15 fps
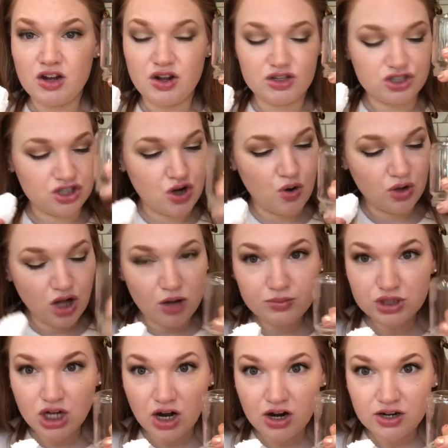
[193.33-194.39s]
snow globe
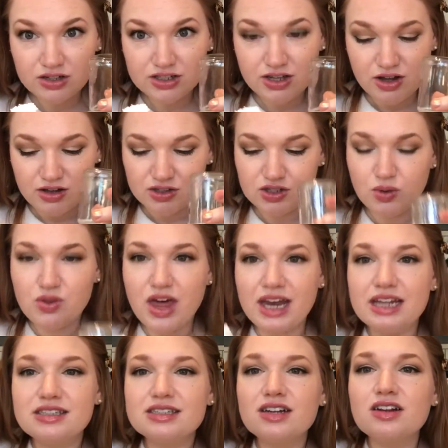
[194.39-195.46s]
jars, so then
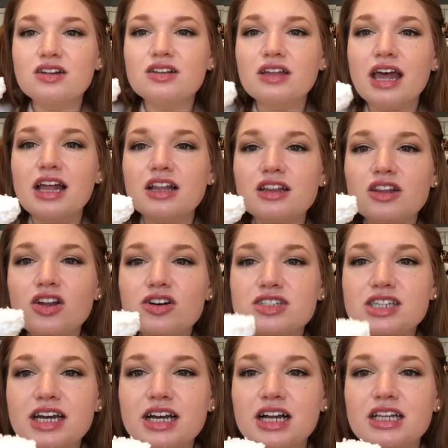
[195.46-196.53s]
it
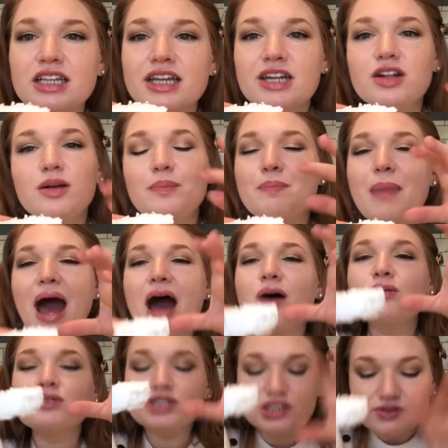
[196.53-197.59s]
looks like a little
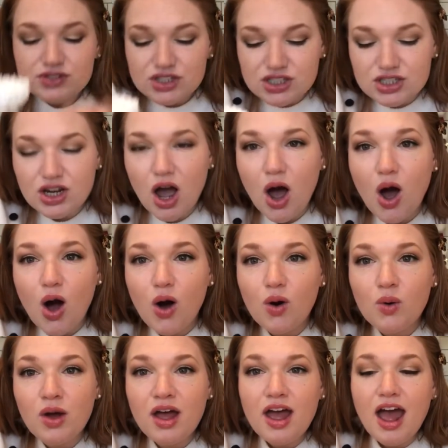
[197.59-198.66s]
mound of
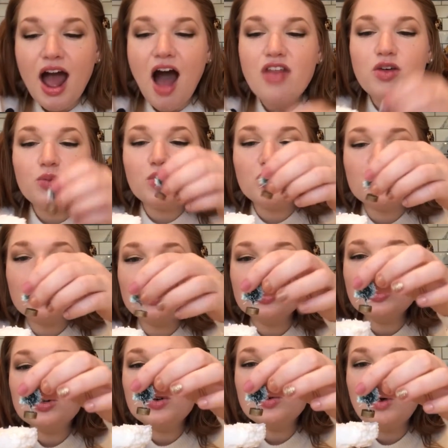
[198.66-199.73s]
snow, and then we'll
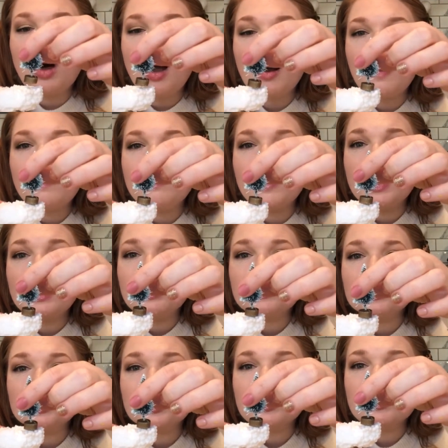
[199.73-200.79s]
glue our
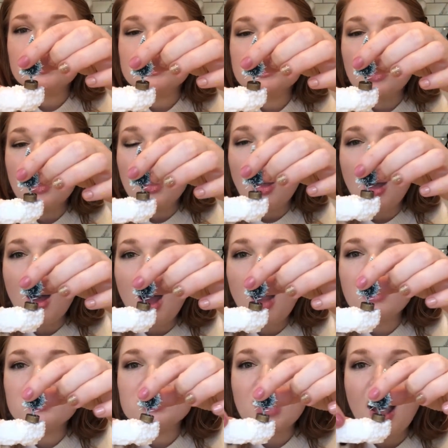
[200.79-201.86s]
miniatures
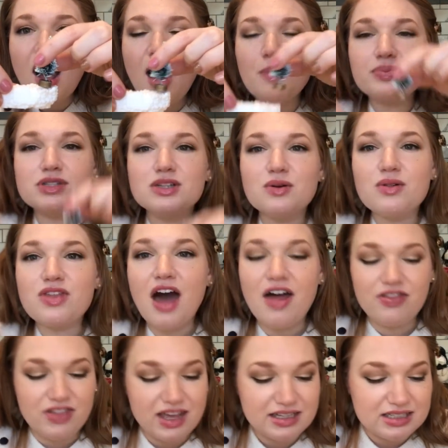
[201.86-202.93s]
on top so
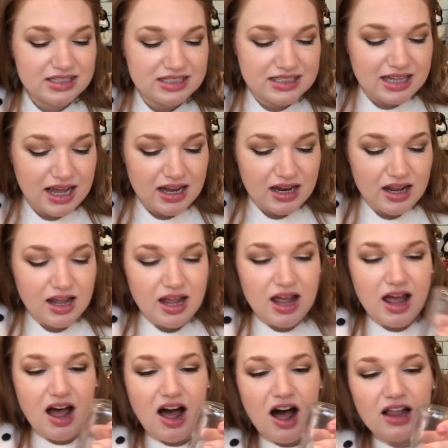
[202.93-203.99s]
that they sit
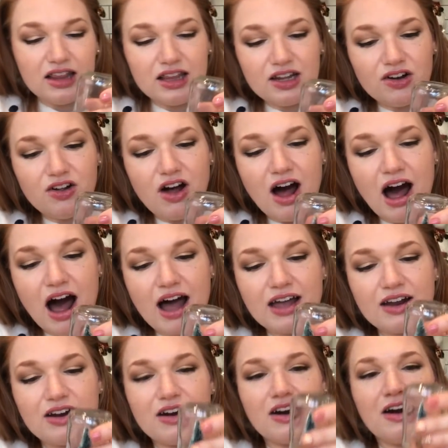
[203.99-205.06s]
a little
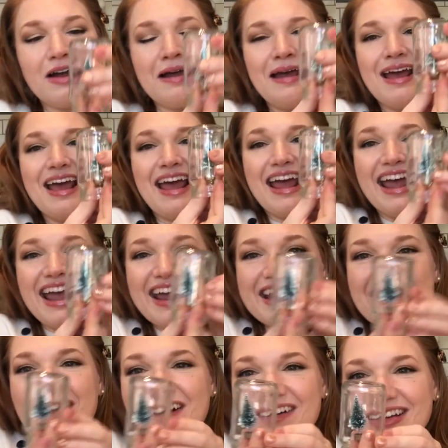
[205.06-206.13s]
higher in
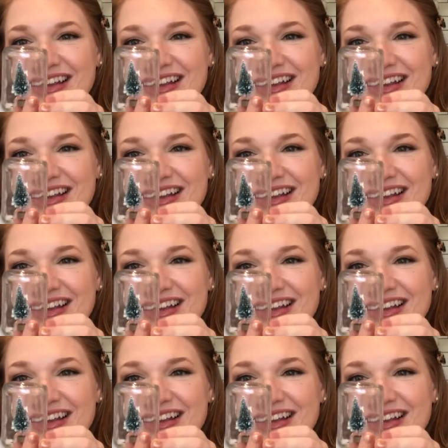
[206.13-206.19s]
our